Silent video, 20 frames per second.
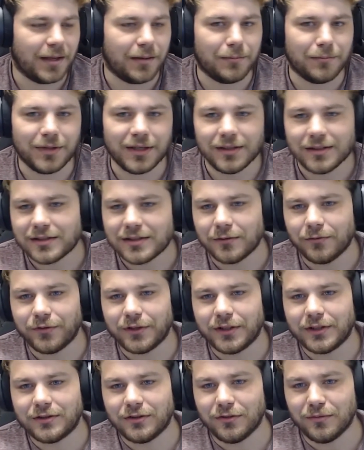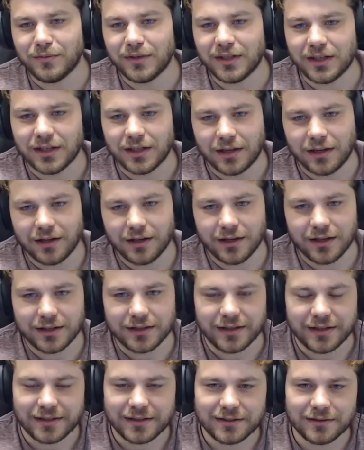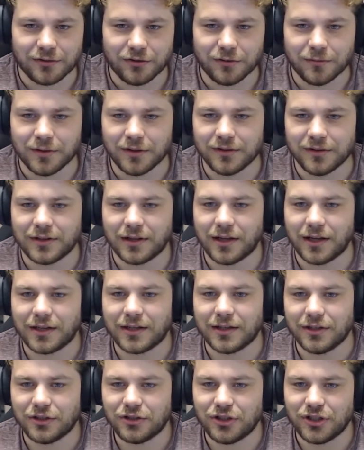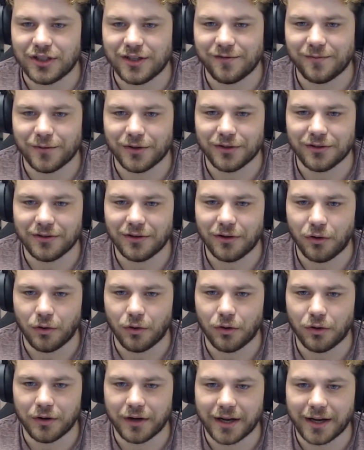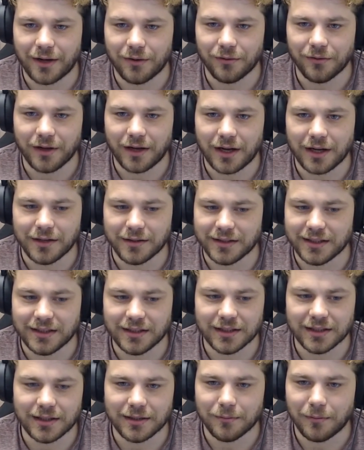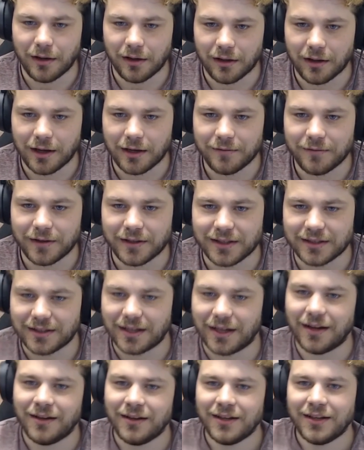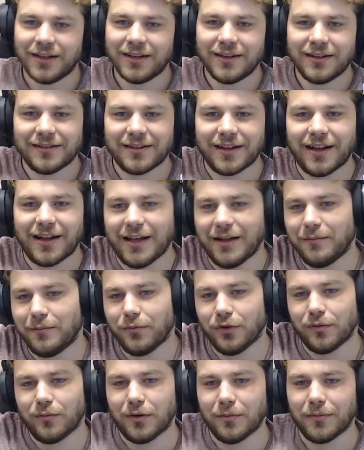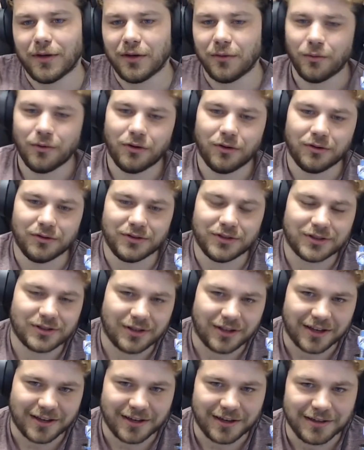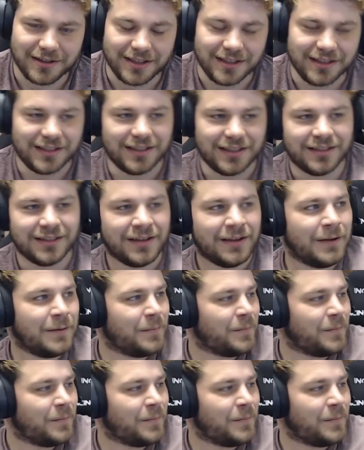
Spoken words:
it means something to me, it's almost like an achievement whore now that I need it in my life. I need that emblem on my wall, just like I needed,